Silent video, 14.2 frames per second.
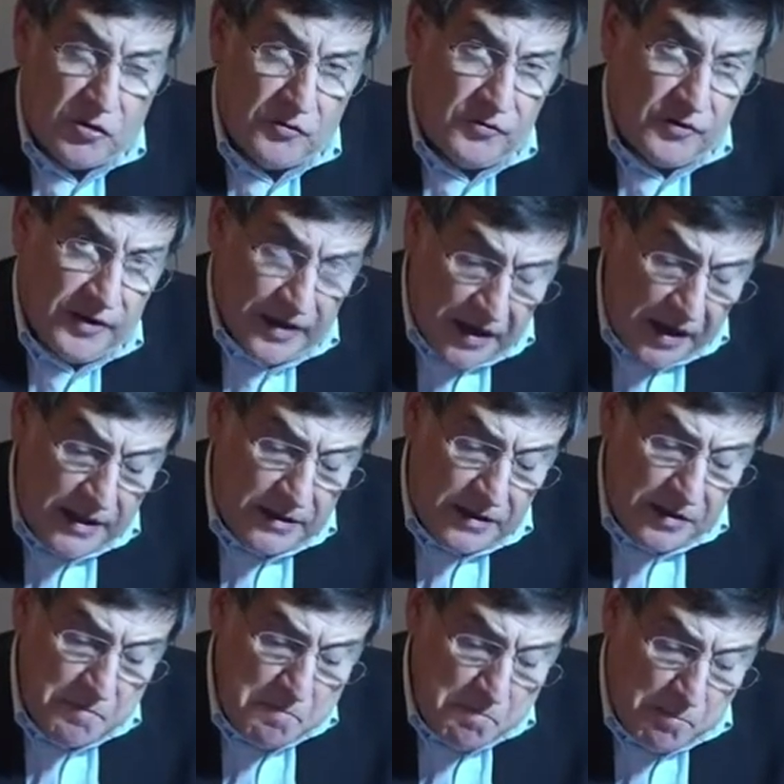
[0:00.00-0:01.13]
of great
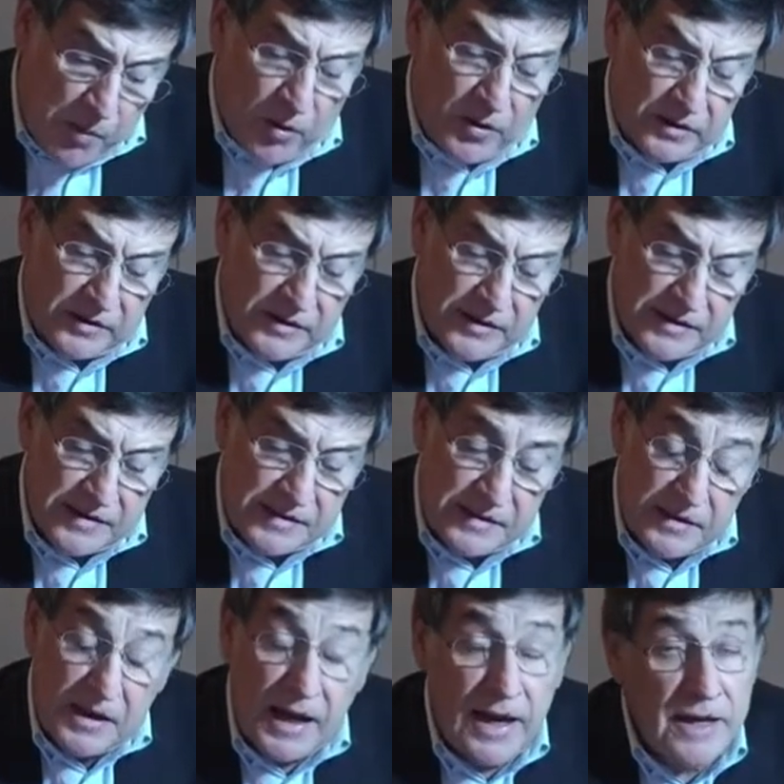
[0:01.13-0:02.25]

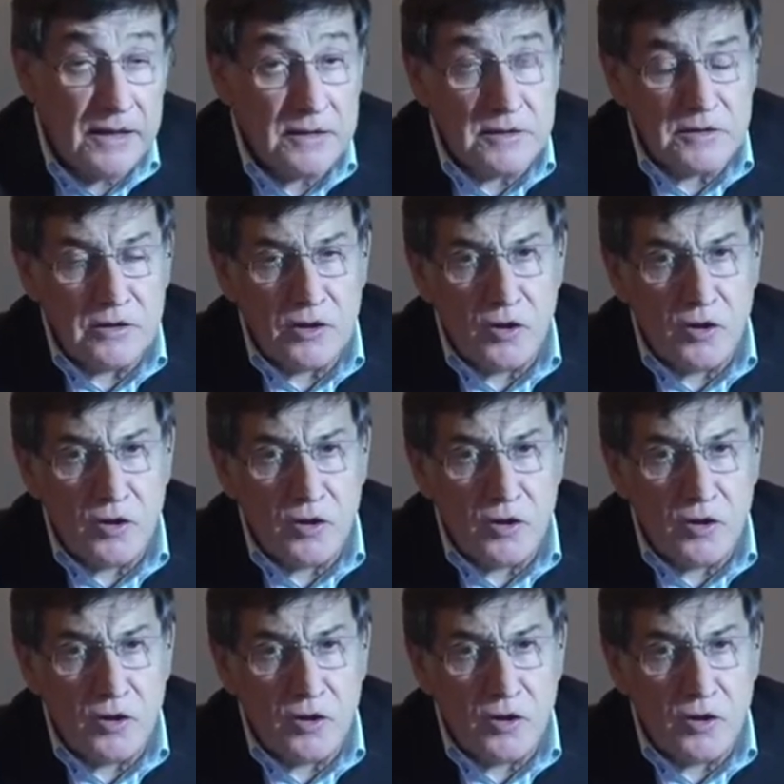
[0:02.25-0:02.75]
importance and,